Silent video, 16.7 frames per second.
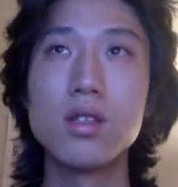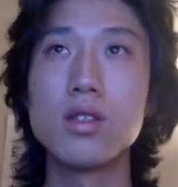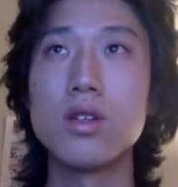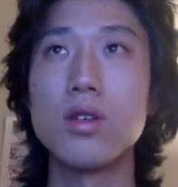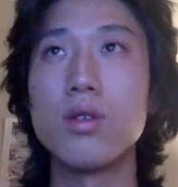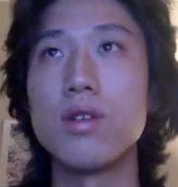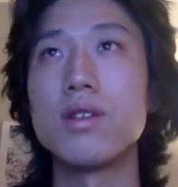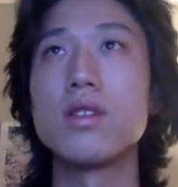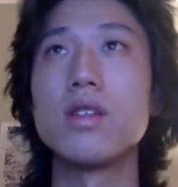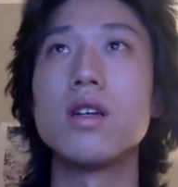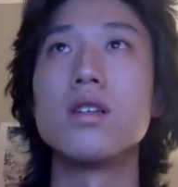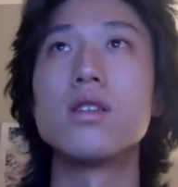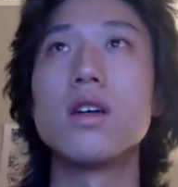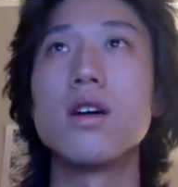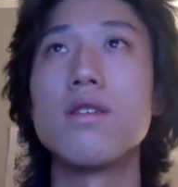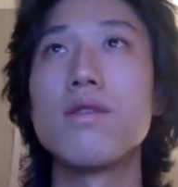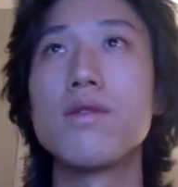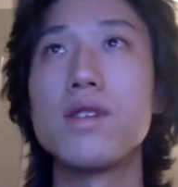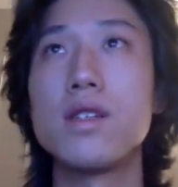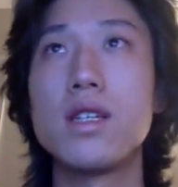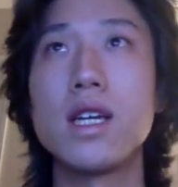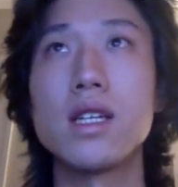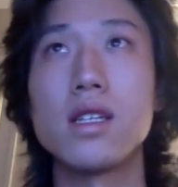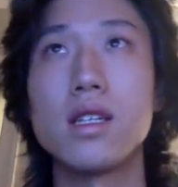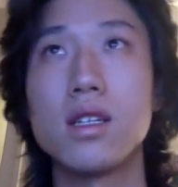So it starts off
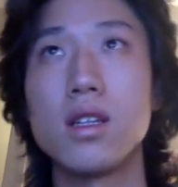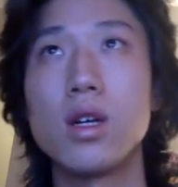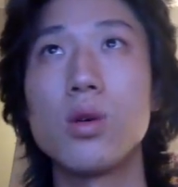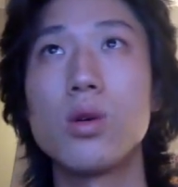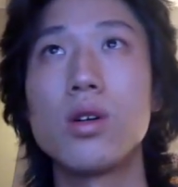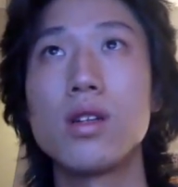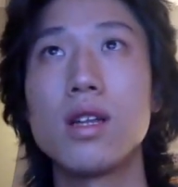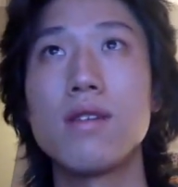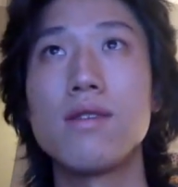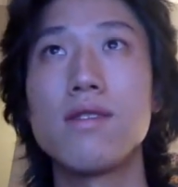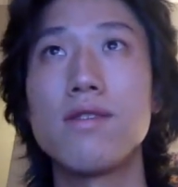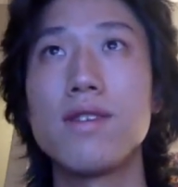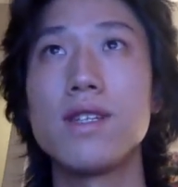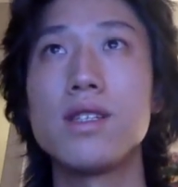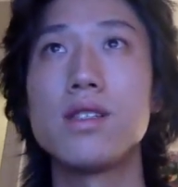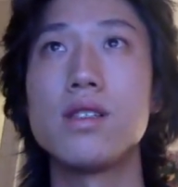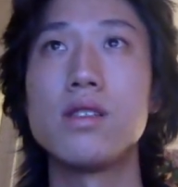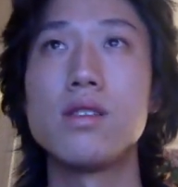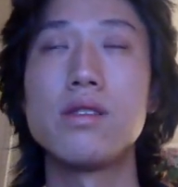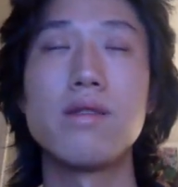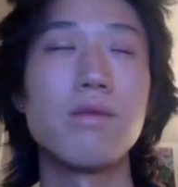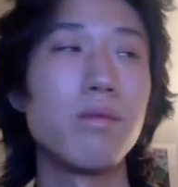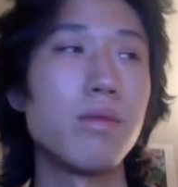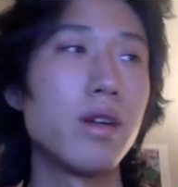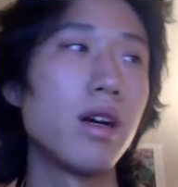detecting lower level features,
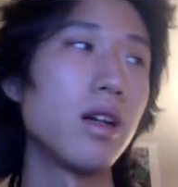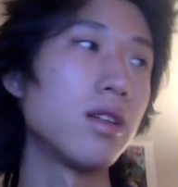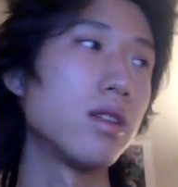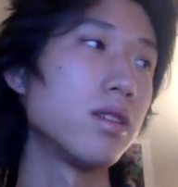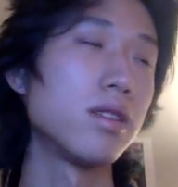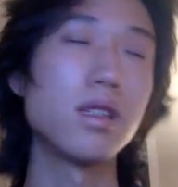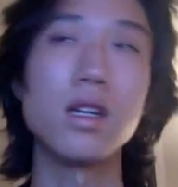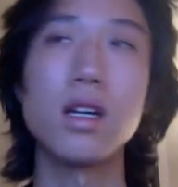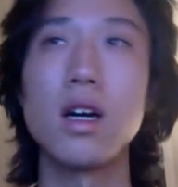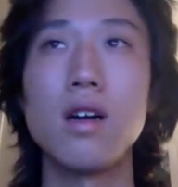some color